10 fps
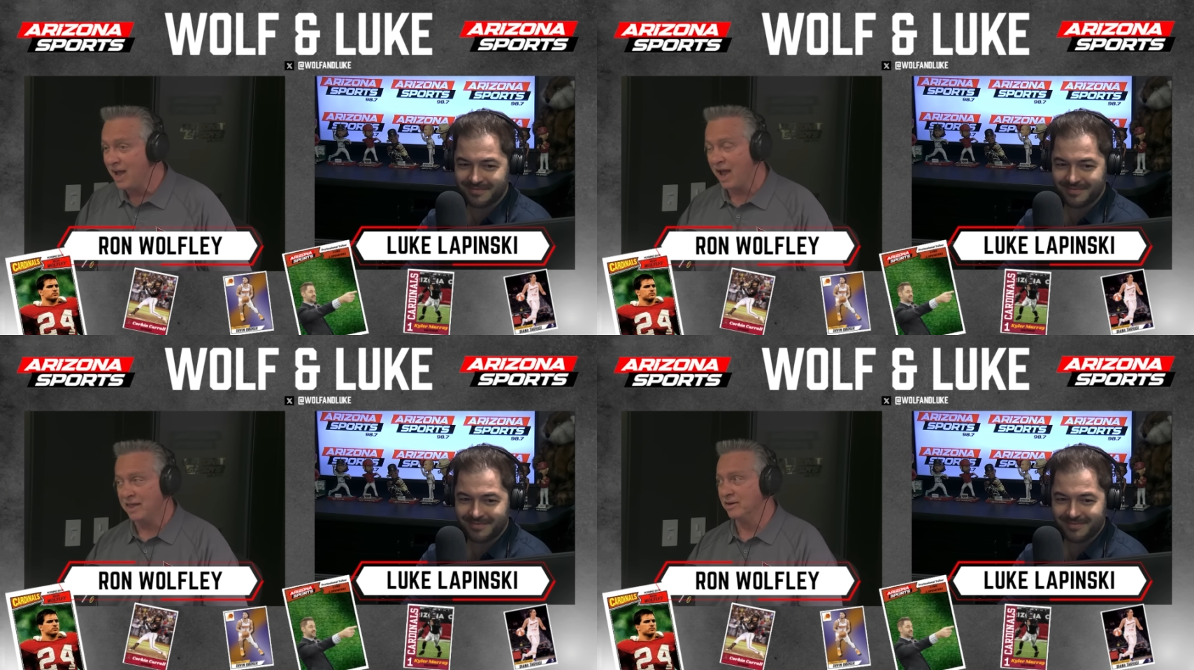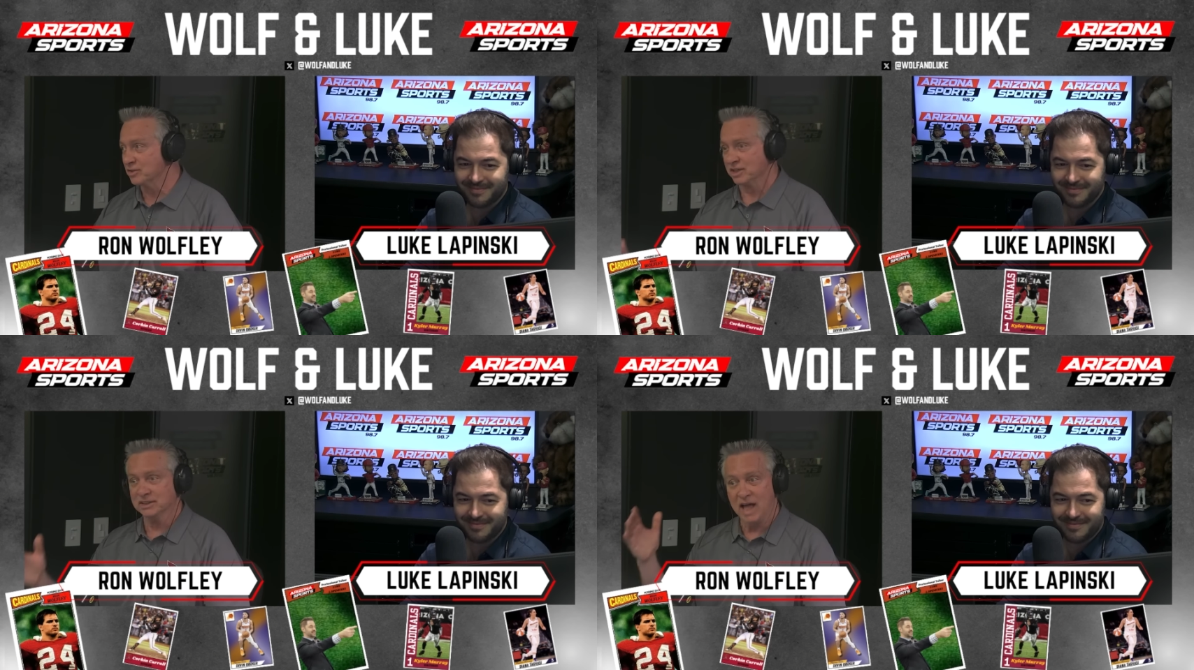Speaker 1: and there's
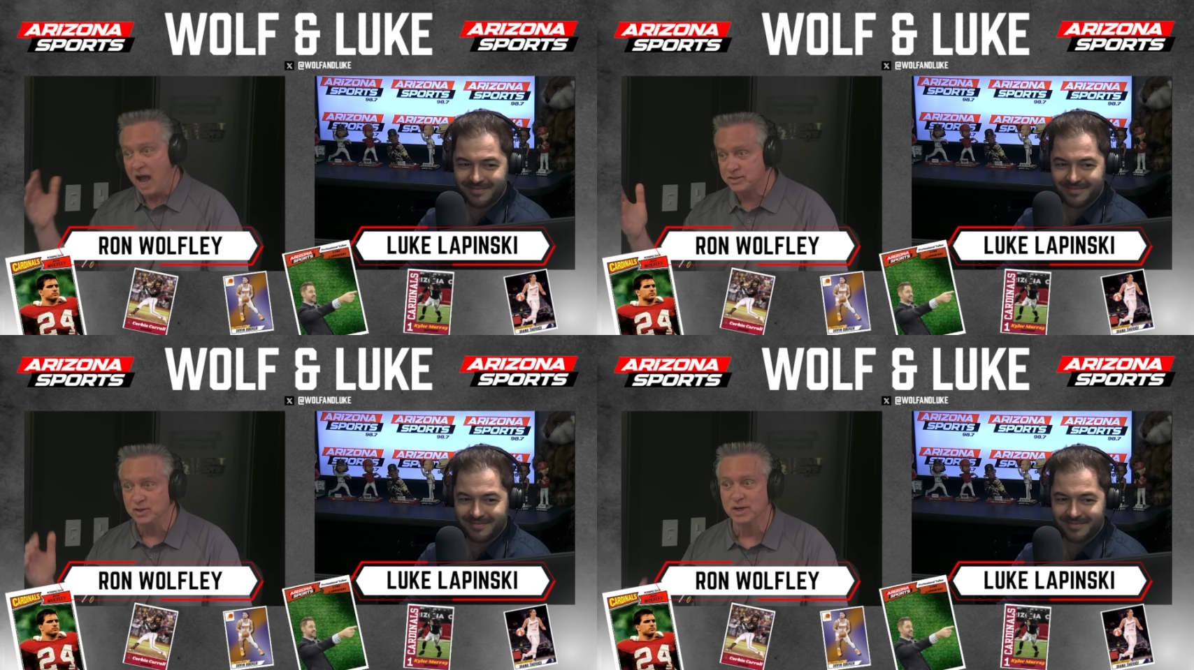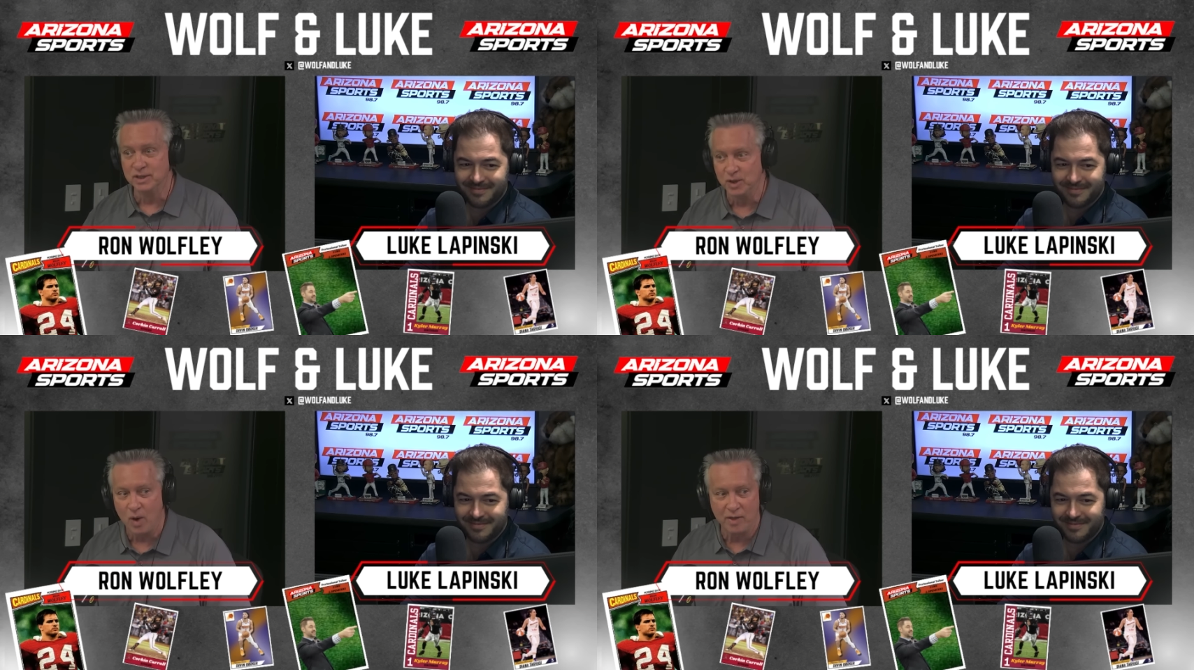a lot you can
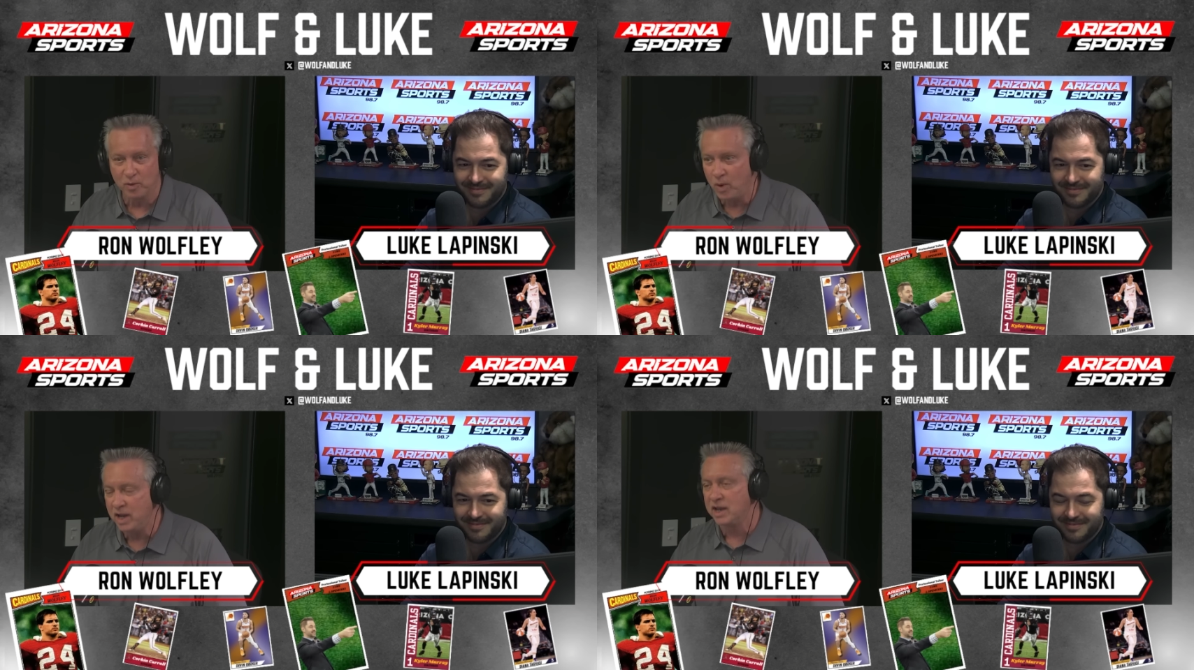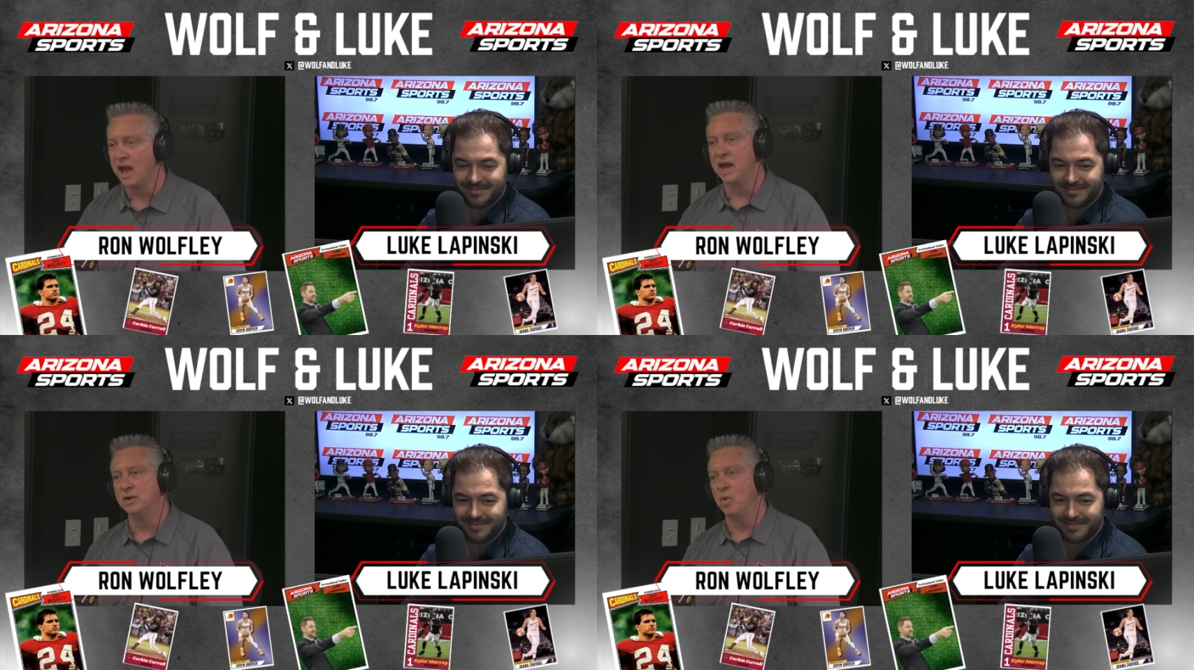do on the weekend.